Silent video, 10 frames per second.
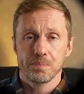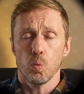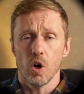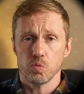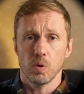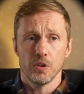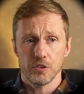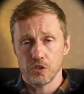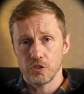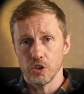what is well
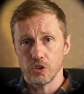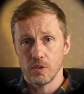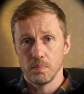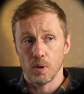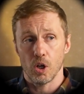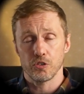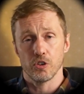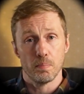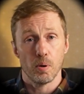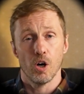understood but also
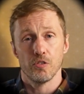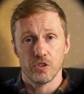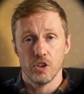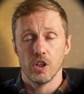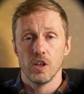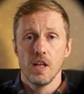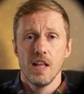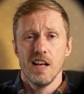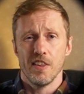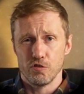important to know,
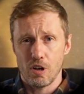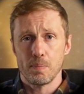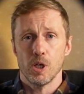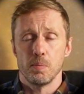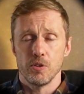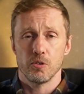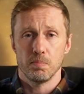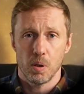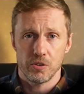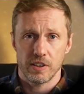and then wrap it up in some
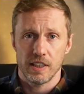poetic